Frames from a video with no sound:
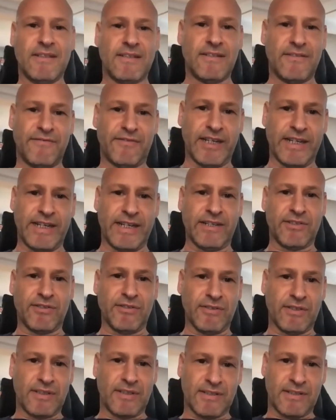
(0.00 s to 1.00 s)

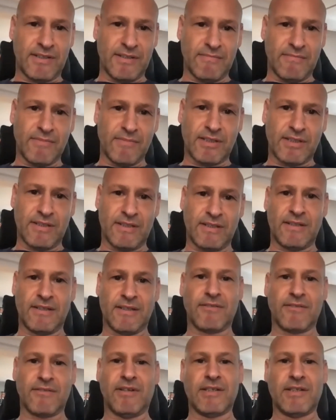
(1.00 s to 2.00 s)
financial systems
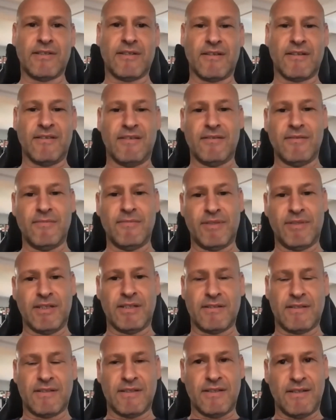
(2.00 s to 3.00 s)
across the globe
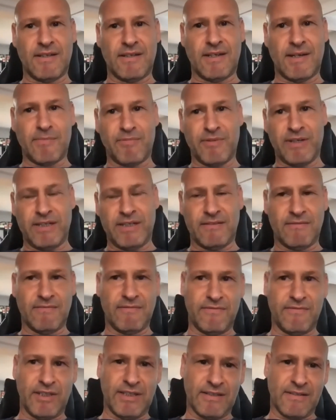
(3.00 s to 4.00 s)
that operate
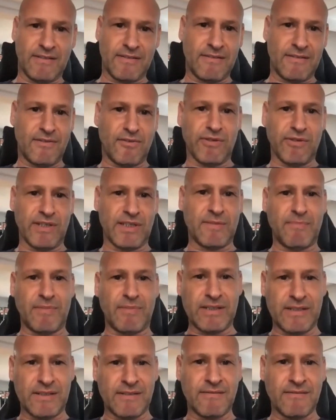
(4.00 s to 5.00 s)
via
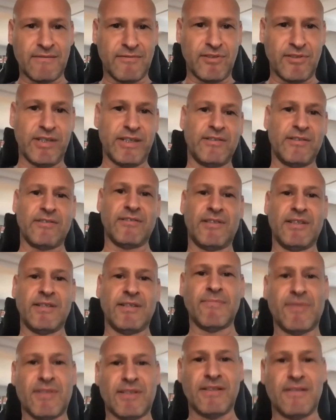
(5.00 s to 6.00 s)
correspondent
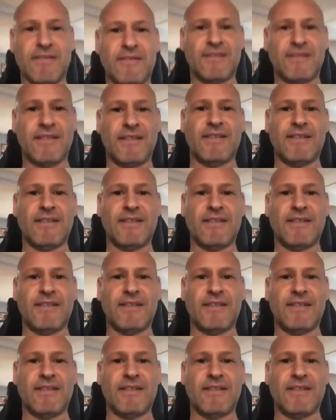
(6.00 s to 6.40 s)
relationships and